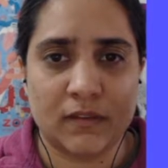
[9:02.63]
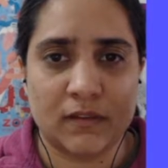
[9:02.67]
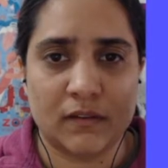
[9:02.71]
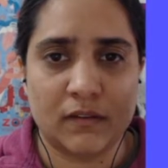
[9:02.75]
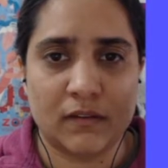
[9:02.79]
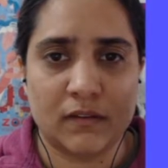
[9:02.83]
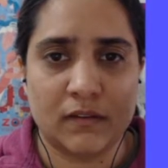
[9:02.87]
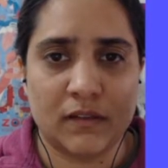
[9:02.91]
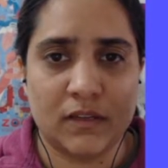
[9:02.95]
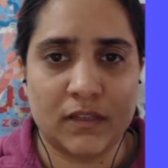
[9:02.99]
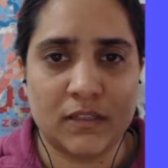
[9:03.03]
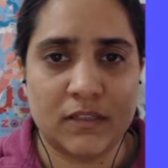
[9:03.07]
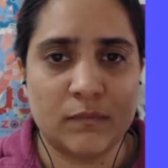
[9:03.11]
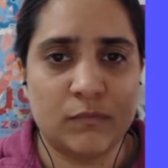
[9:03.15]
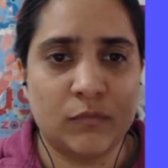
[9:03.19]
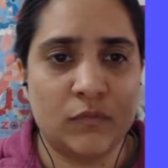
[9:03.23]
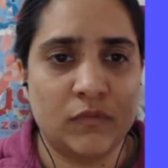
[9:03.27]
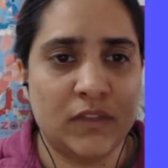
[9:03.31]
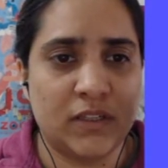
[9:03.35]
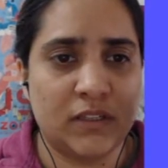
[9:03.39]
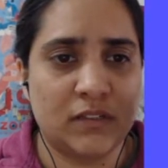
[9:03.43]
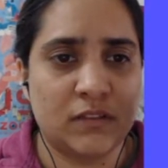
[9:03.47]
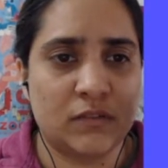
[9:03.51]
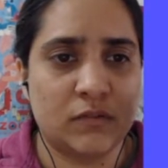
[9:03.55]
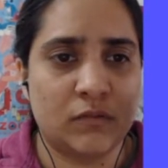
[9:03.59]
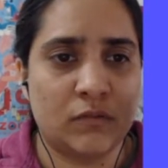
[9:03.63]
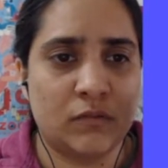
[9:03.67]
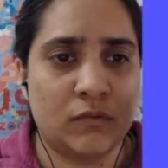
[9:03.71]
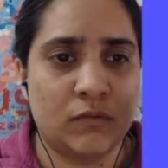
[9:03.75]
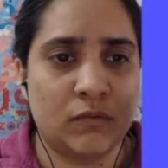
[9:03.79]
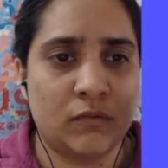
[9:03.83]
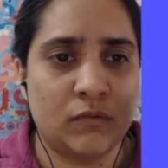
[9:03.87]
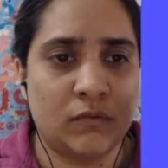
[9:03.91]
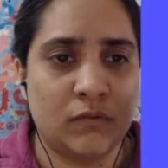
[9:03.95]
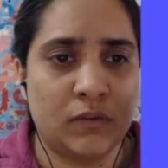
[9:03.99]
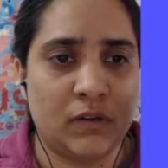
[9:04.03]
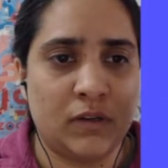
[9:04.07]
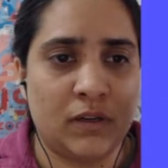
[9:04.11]
It's moving
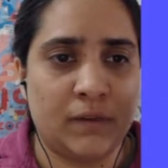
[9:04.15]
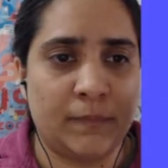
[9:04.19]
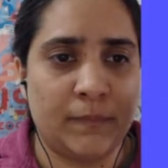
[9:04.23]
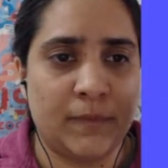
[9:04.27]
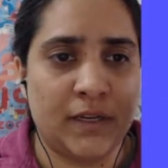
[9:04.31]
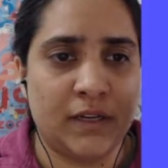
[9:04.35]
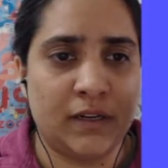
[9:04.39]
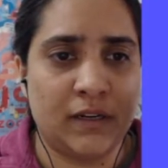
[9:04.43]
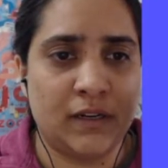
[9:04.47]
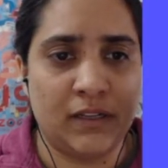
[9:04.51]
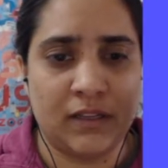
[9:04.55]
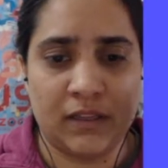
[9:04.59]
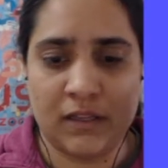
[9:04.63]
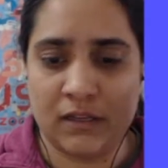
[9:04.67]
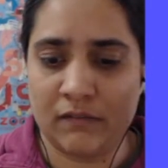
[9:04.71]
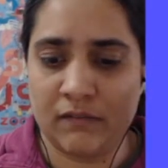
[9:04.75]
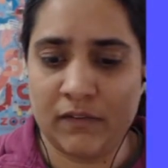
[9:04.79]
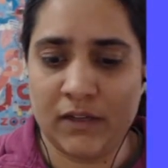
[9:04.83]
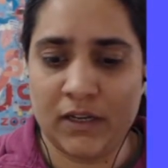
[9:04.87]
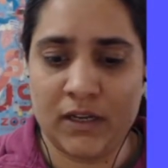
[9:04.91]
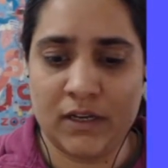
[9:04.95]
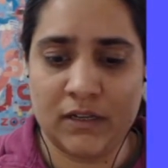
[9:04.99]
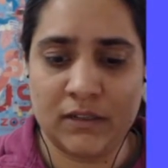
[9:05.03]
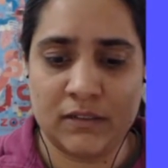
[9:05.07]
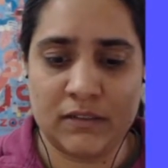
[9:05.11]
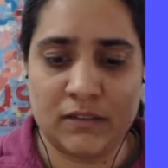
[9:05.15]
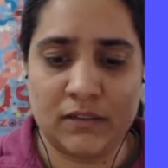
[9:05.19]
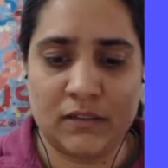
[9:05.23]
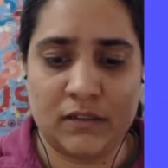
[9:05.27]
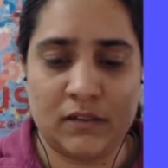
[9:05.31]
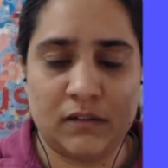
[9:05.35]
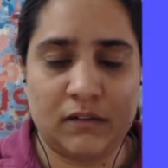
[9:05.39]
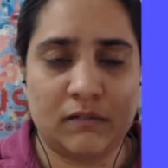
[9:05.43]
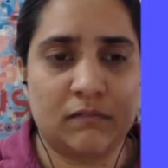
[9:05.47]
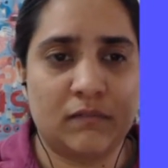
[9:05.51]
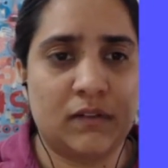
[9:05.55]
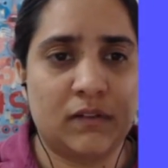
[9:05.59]
so limitedly that we can't see it.